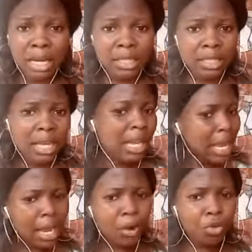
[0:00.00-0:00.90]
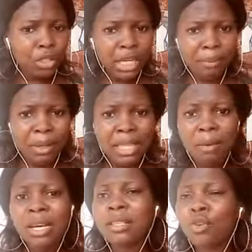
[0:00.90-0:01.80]
Like, I will not check my timelines
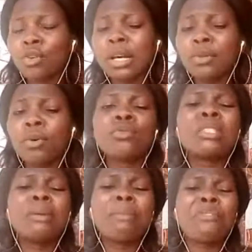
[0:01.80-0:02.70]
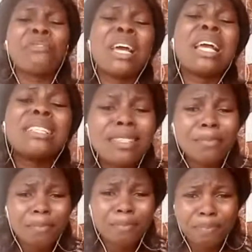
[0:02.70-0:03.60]
because I don't want to see my friends
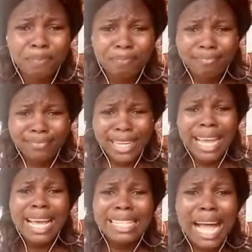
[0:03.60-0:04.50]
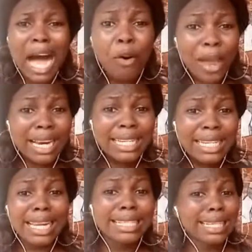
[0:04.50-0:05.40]
that are wearing the
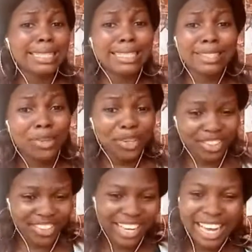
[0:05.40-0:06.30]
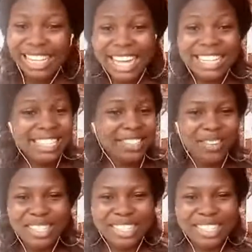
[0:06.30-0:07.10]
latest. That thing is always that.